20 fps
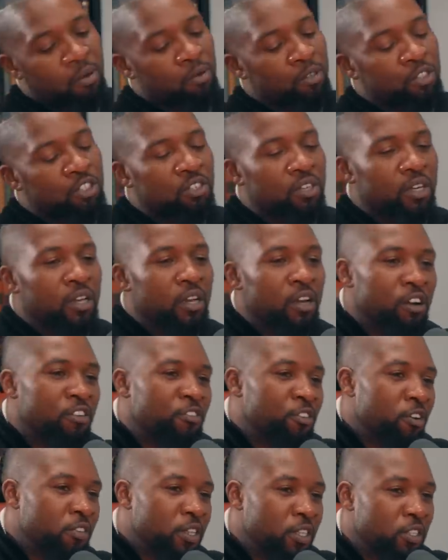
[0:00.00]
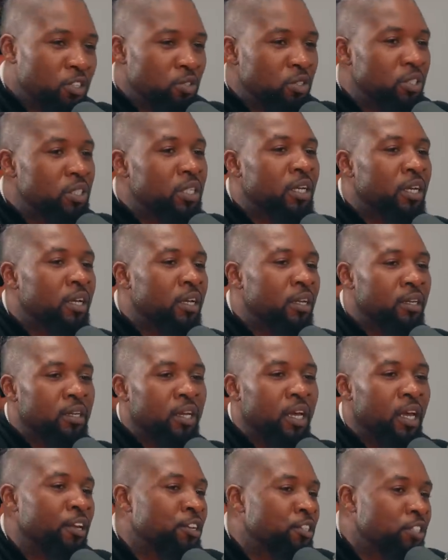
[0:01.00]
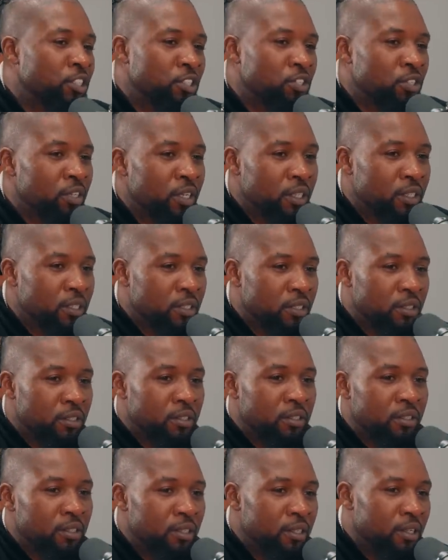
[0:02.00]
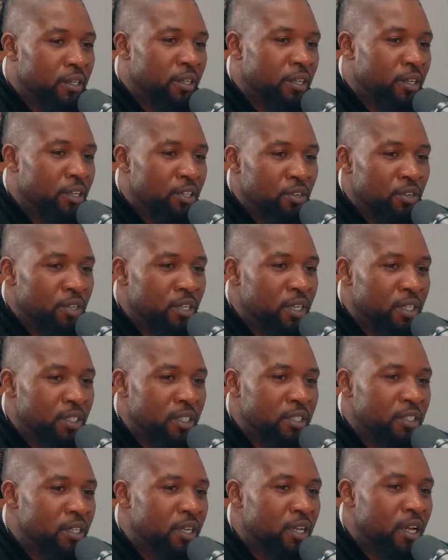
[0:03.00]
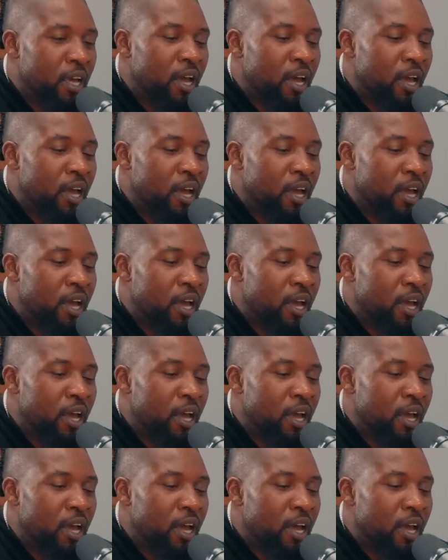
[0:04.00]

thing I want you to get off of that you said. Energy drinks. You're addicted